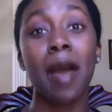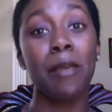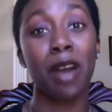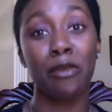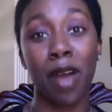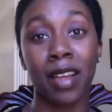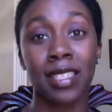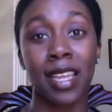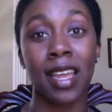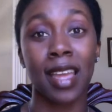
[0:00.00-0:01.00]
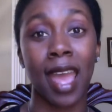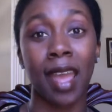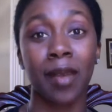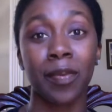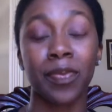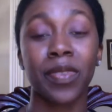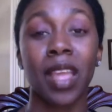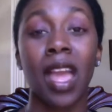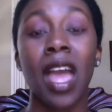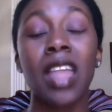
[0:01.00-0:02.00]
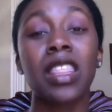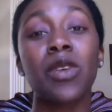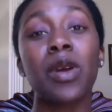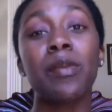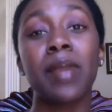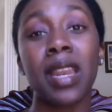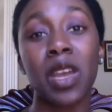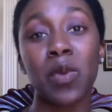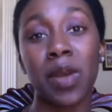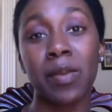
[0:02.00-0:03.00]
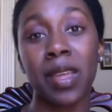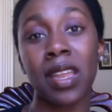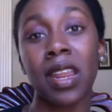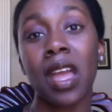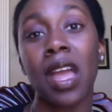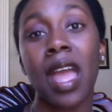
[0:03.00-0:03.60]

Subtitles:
by Roxane Gay. There were many women